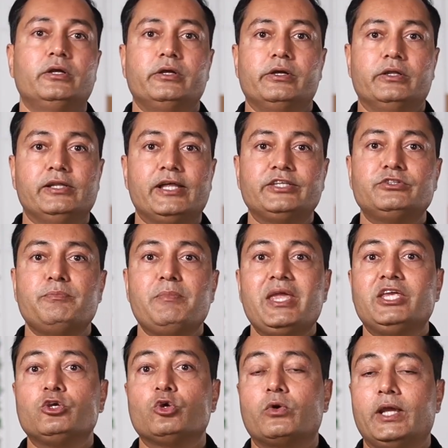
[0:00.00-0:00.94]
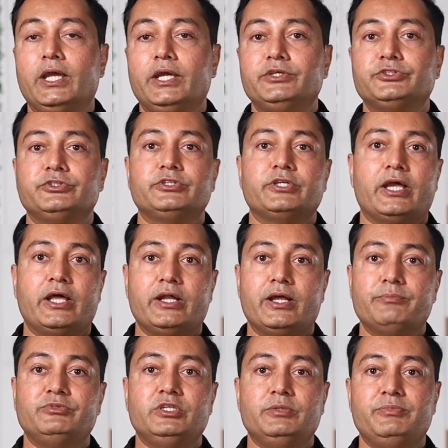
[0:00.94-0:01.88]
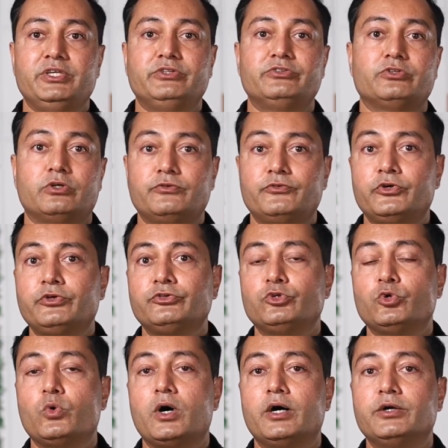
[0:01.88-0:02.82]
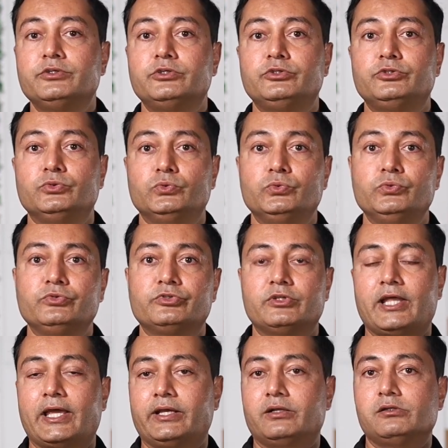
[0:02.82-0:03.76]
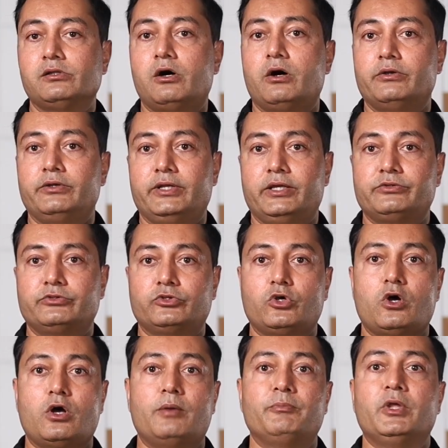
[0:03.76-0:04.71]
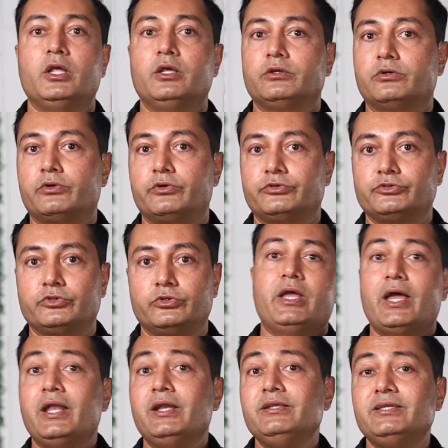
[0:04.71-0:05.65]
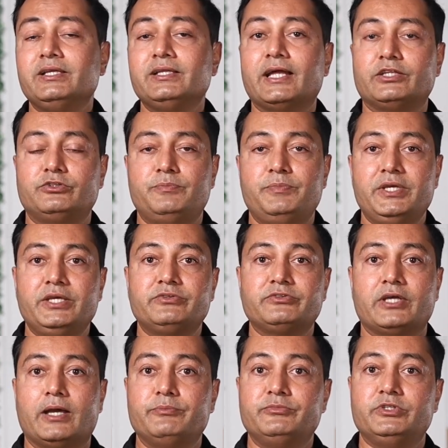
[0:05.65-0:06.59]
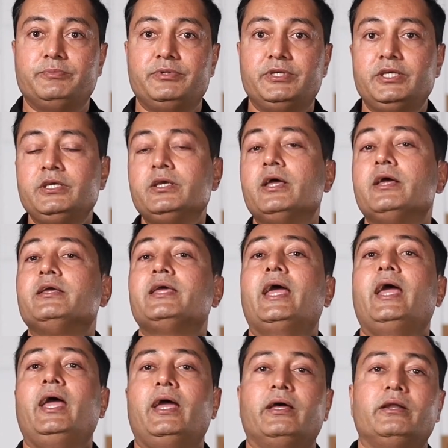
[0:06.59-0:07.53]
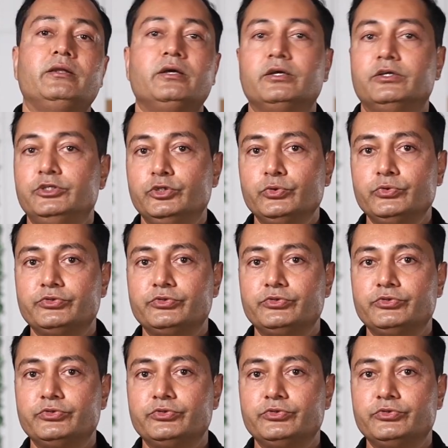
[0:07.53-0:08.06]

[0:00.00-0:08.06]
Let's make your agent an MCP server so other tools like Claude Desktop, Cursor, anything that speaks MCP can use